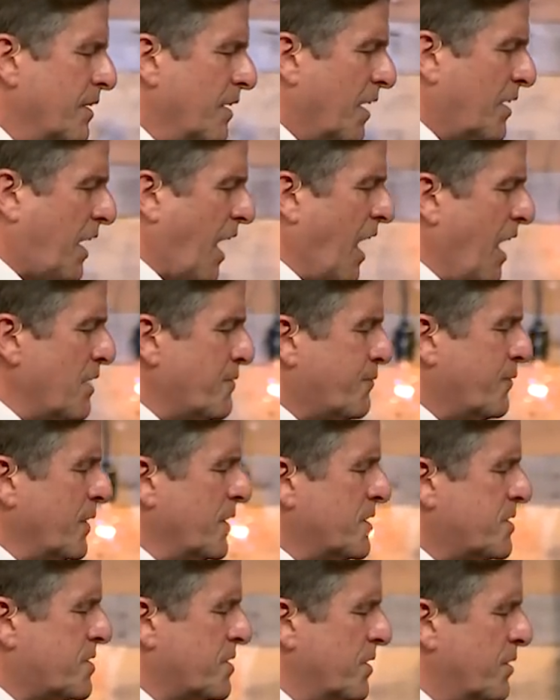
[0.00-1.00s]
a
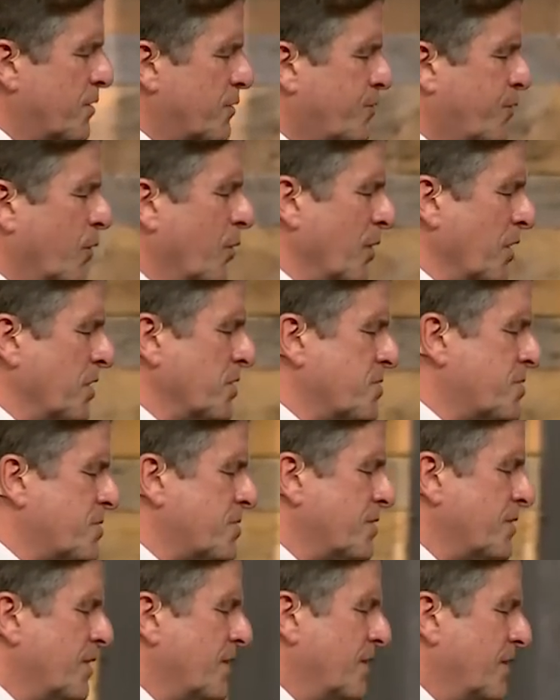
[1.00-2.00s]
confidence in their voice,
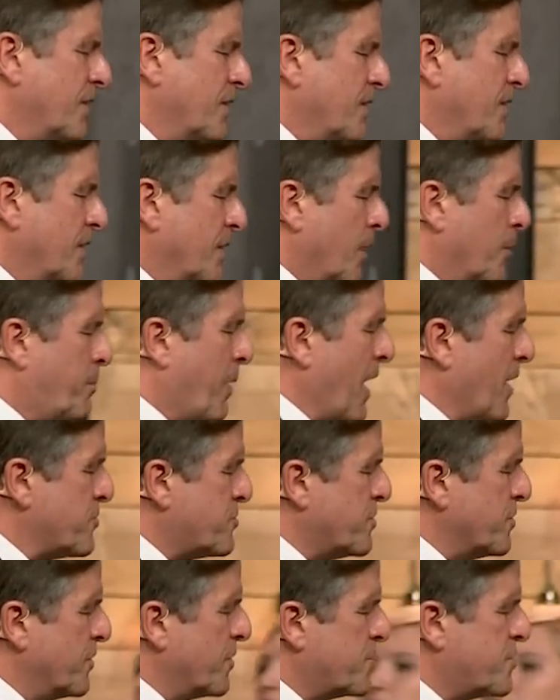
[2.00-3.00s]
a
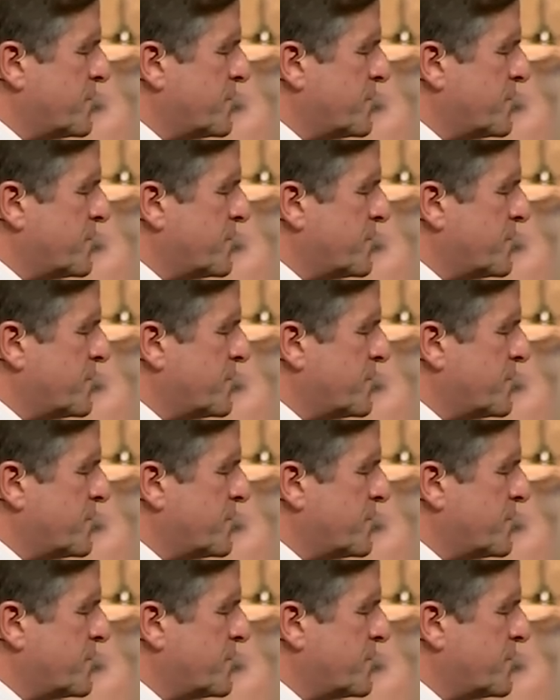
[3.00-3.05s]
bounce in their